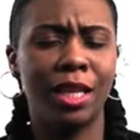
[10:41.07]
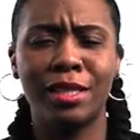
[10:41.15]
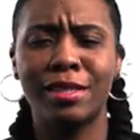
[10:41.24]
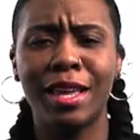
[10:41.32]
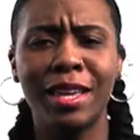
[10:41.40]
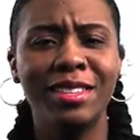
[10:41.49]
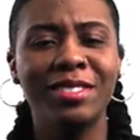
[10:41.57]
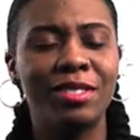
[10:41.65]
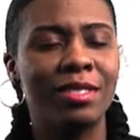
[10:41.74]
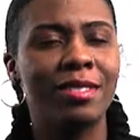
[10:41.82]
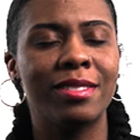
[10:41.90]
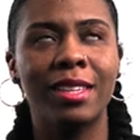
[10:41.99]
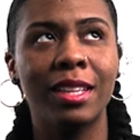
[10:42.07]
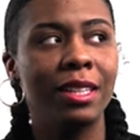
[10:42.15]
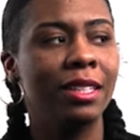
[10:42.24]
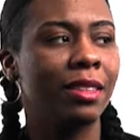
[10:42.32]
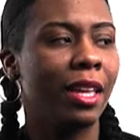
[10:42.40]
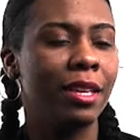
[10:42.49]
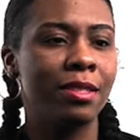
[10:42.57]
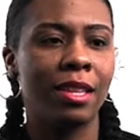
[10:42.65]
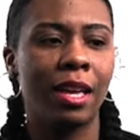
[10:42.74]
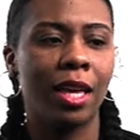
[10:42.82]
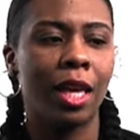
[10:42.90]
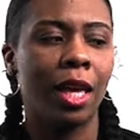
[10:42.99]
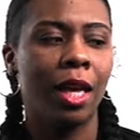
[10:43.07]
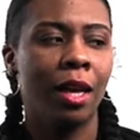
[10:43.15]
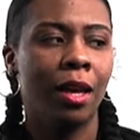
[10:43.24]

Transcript: and saying silly things like,